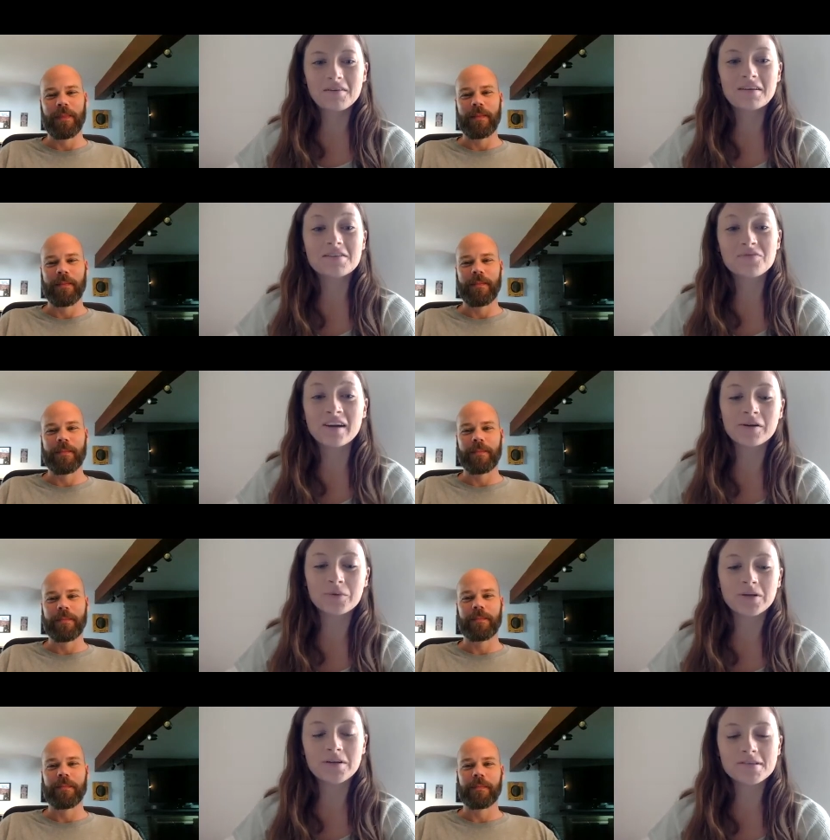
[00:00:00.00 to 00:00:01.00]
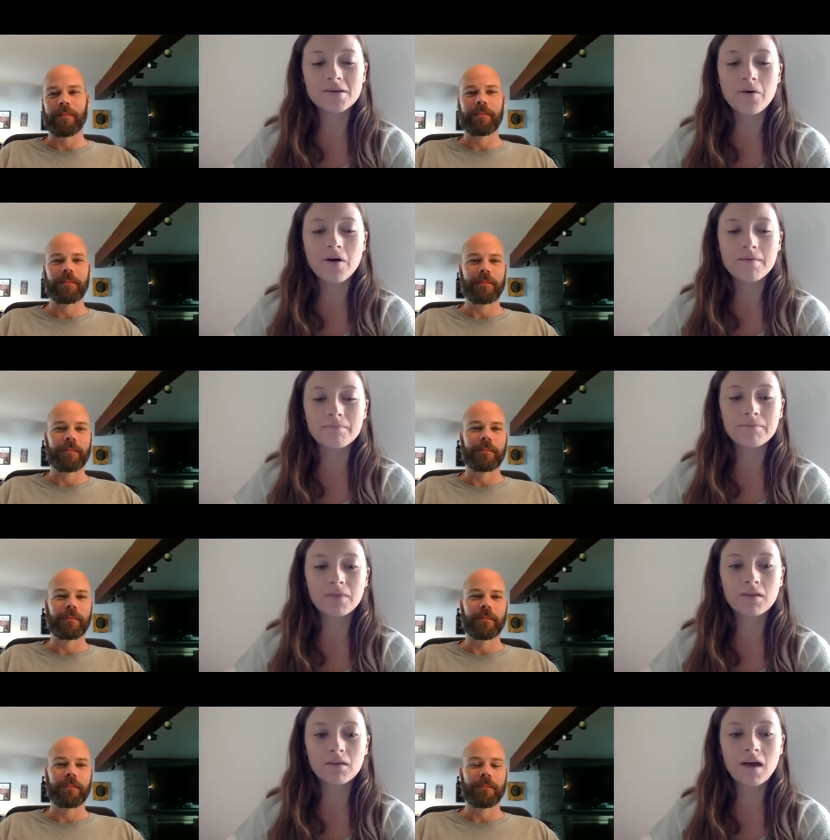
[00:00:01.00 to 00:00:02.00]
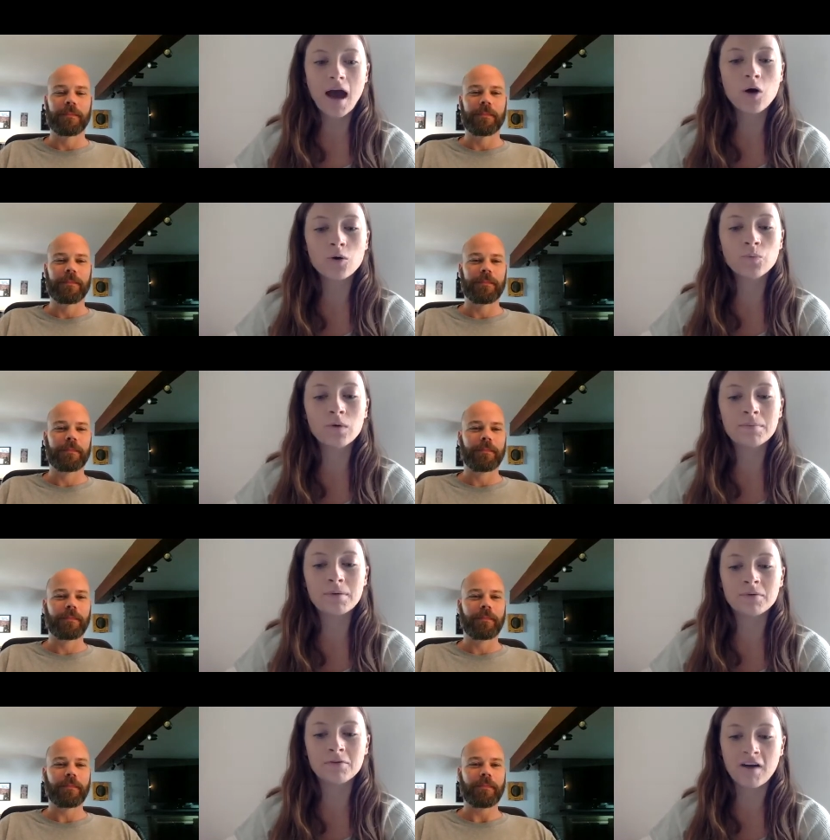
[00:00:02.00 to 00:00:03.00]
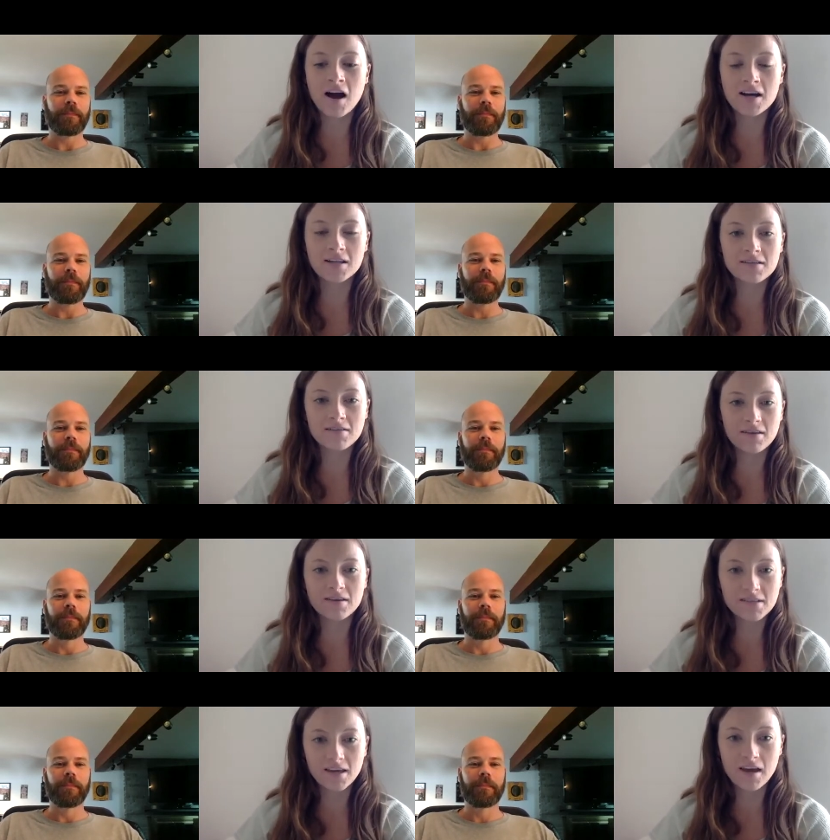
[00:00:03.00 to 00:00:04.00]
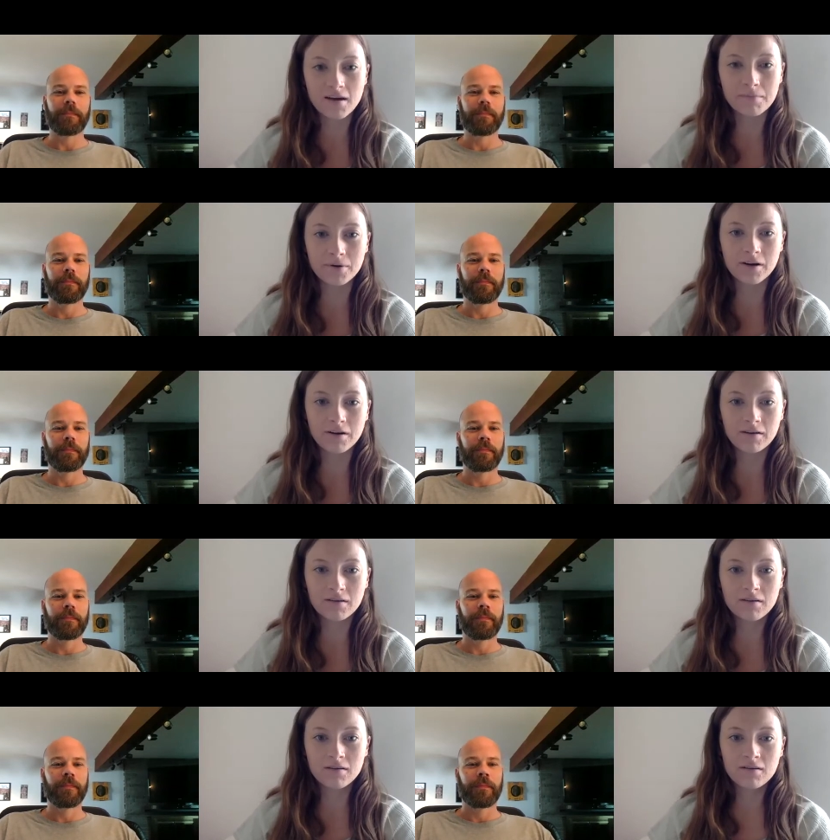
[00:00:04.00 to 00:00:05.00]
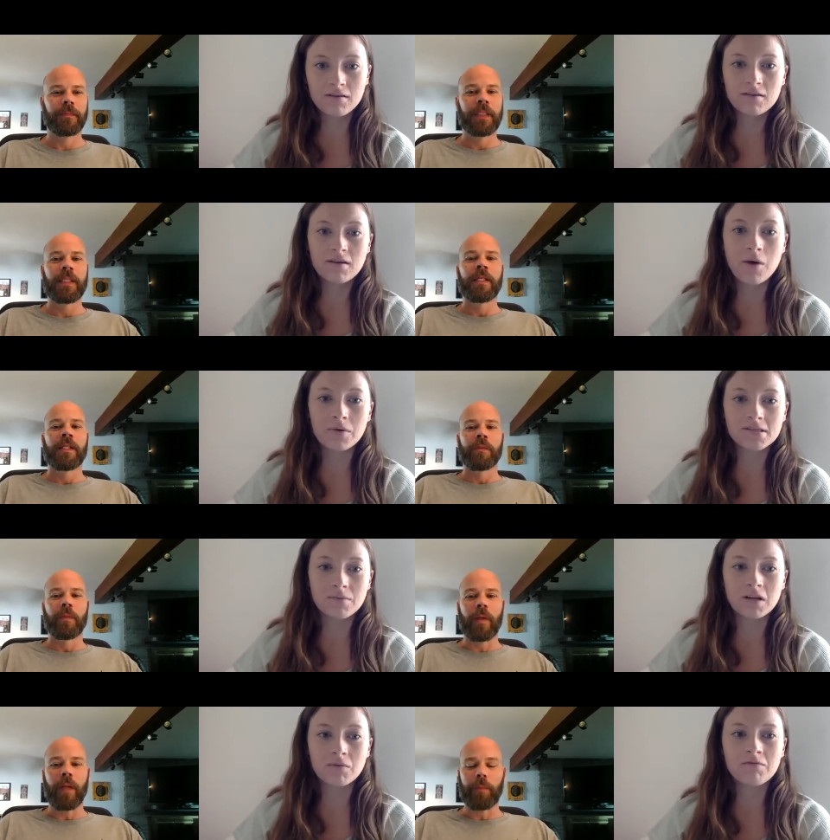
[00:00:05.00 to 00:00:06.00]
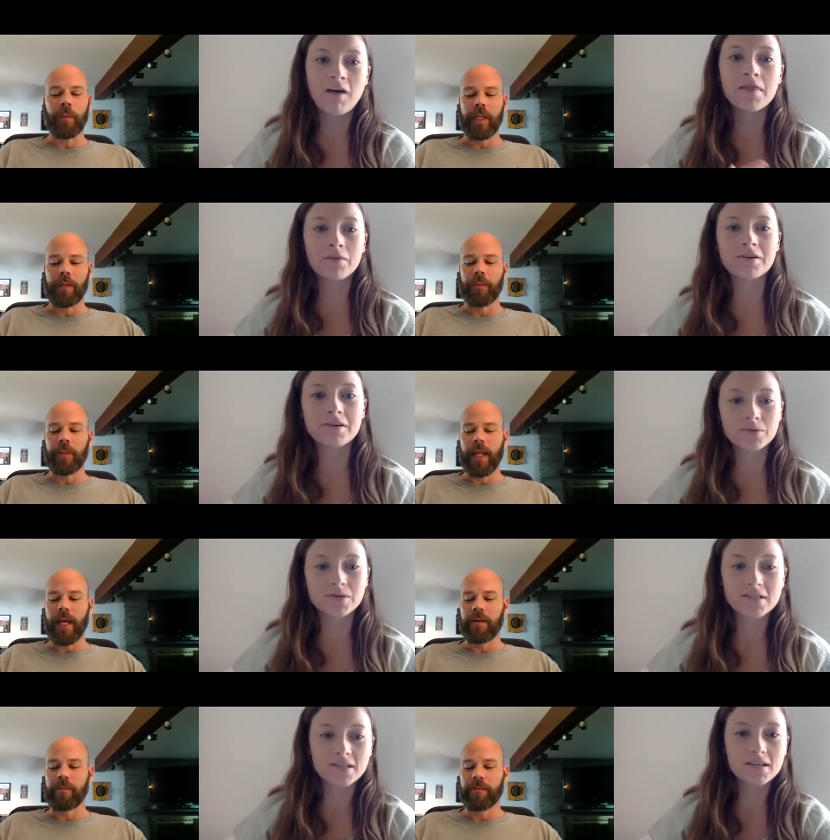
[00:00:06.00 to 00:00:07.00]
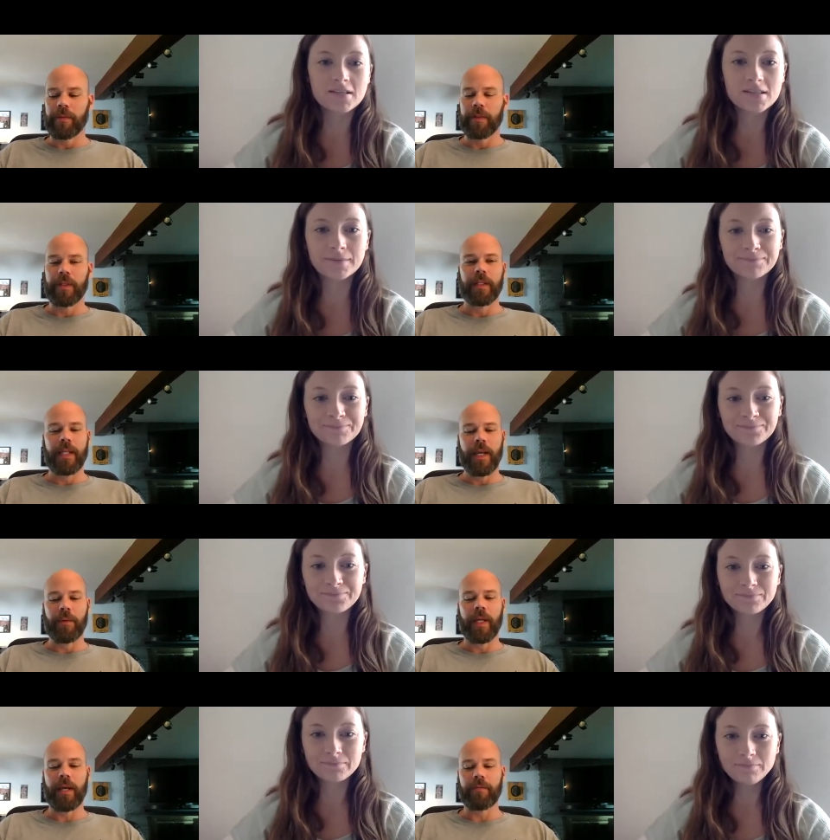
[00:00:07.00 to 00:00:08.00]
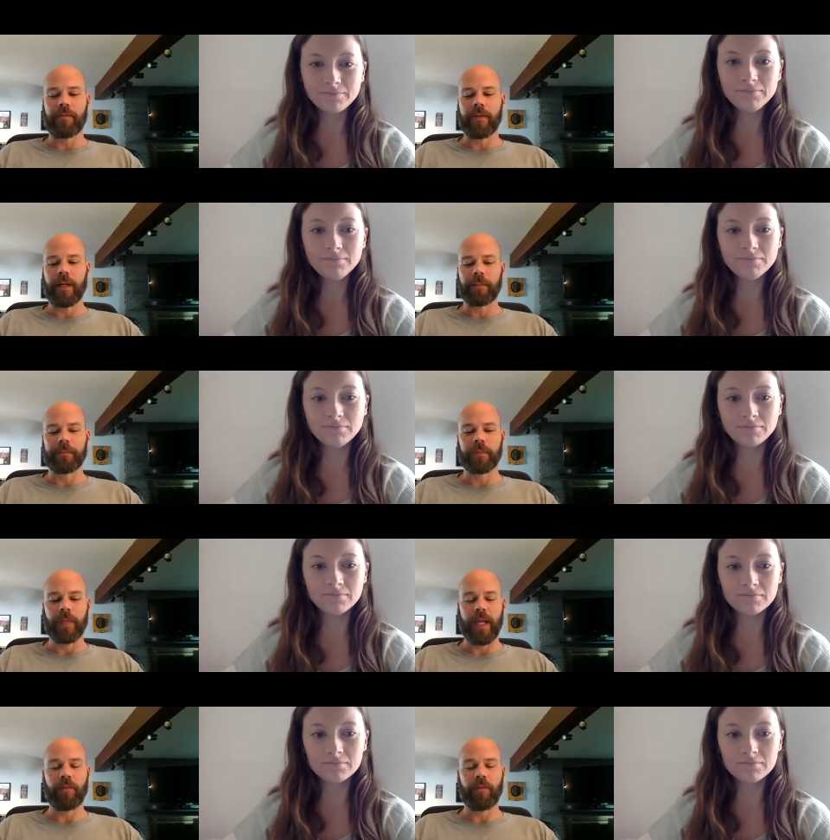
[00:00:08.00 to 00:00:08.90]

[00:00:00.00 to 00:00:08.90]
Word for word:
Speaker 1: That's very cool. So um, how would people find this camp, or how would well
Speaker 2: we, we have have um we have a